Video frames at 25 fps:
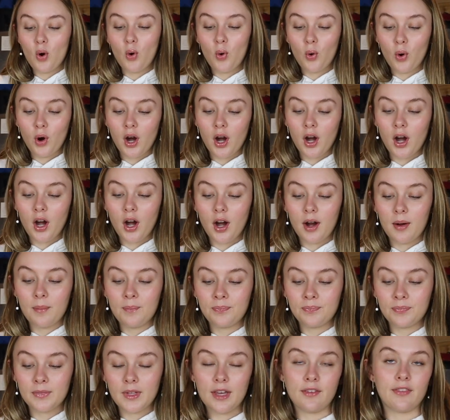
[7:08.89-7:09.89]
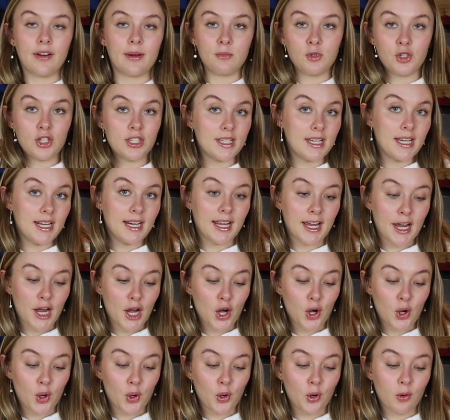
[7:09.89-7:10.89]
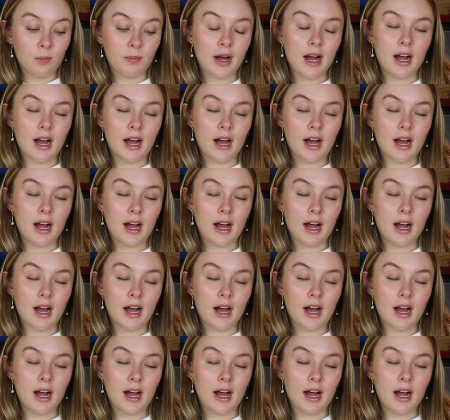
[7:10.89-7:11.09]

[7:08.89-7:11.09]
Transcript: Or if I'm just eating at home,